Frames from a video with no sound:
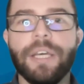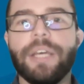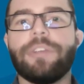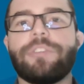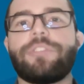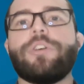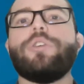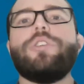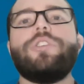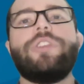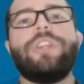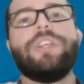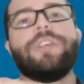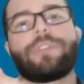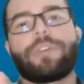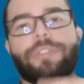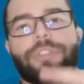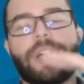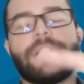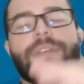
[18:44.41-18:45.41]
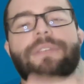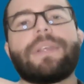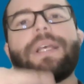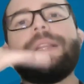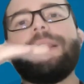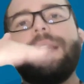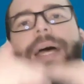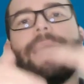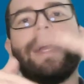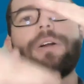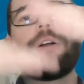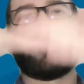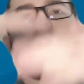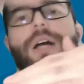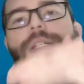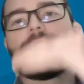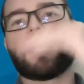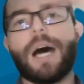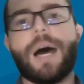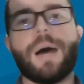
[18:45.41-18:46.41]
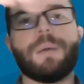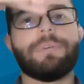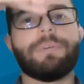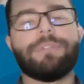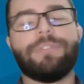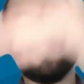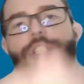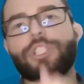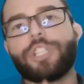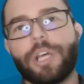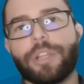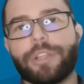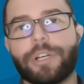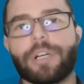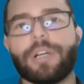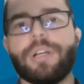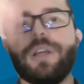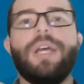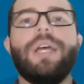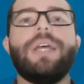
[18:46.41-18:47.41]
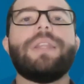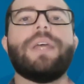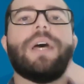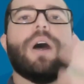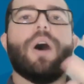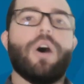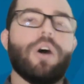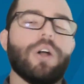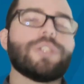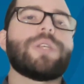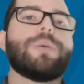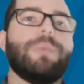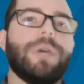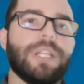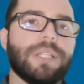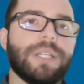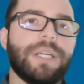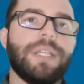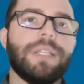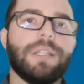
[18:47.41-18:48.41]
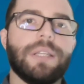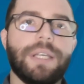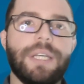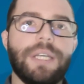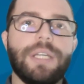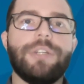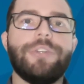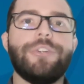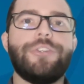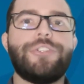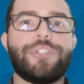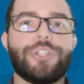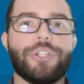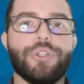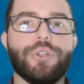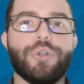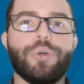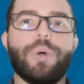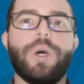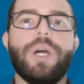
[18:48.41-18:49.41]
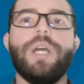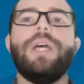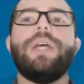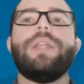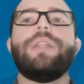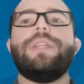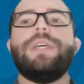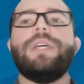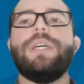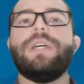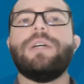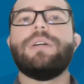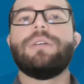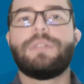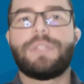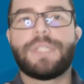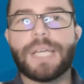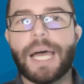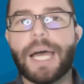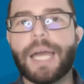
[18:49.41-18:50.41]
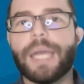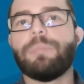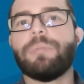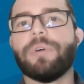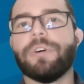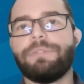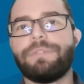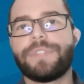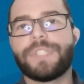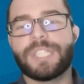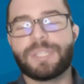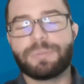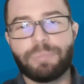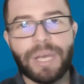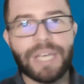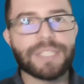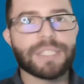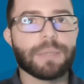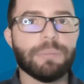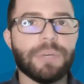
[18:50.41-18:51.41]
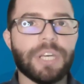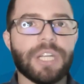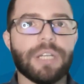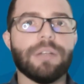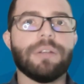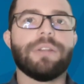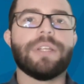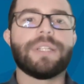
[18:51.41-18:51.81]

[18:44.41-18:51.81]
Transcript: So these are things that layer on top of each other that ultimately lead to the type of specimen,